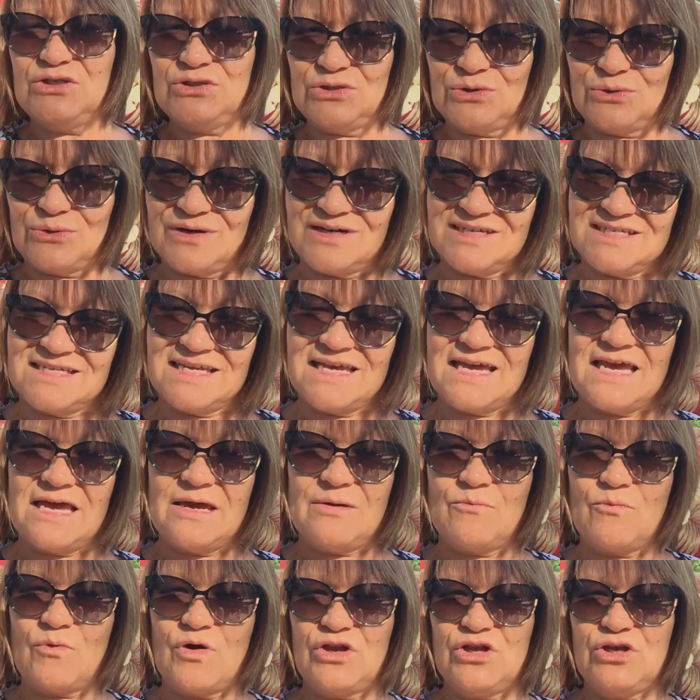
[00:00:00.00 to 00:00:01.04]
towards
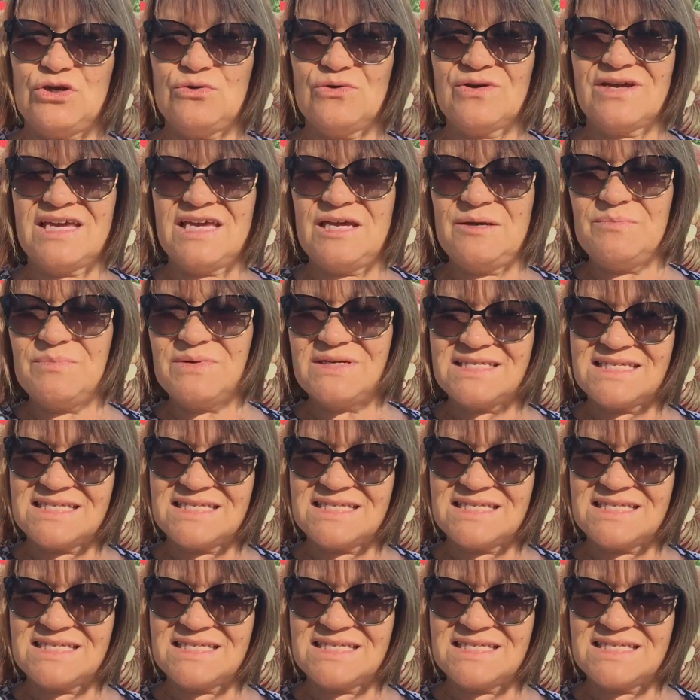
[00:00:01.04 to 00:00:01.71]
Him, when you keep